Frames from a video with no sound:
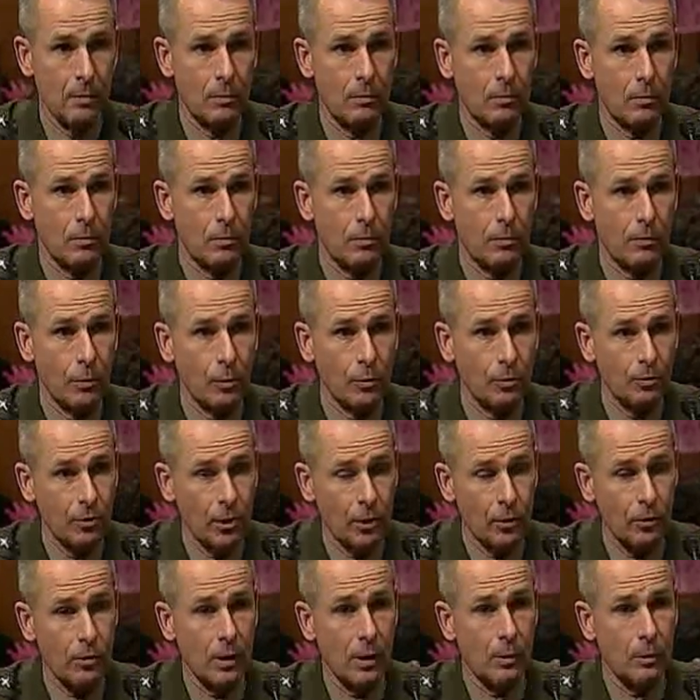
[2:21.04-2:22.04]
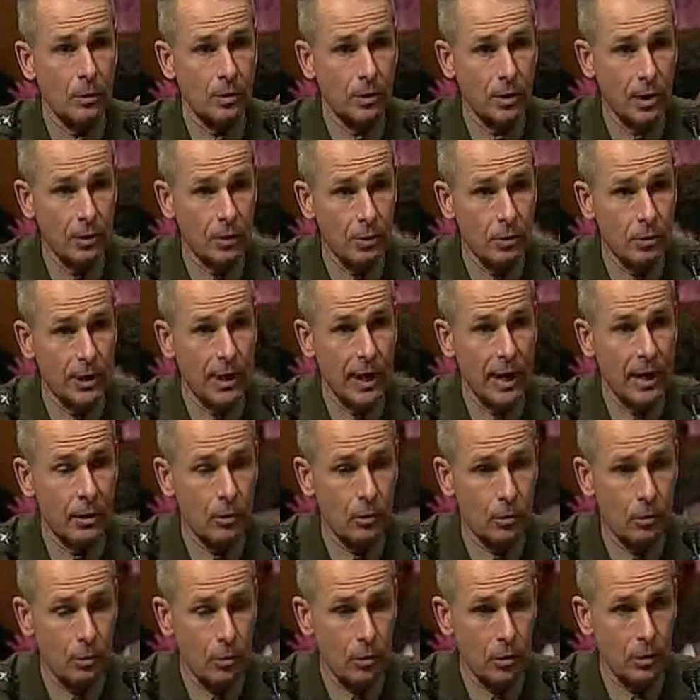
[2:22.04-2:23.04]
First, Senator, I would tell you
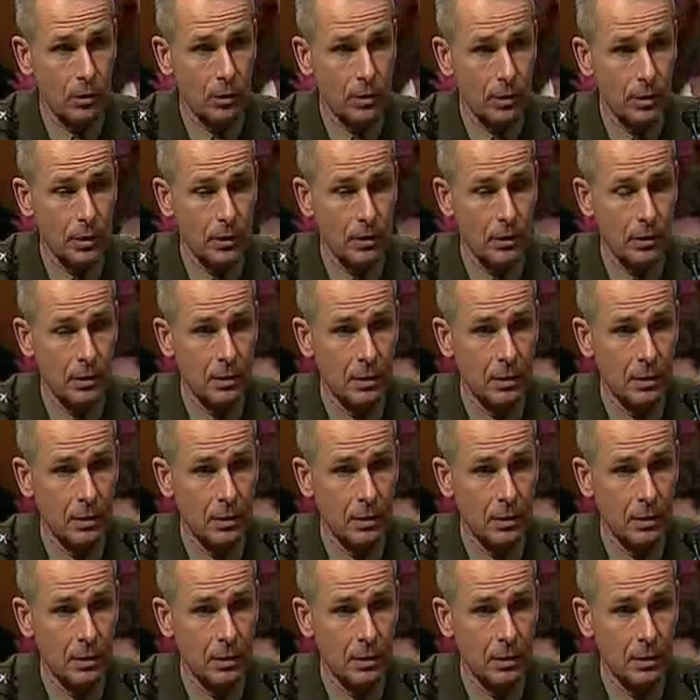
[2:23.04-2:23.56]
categorically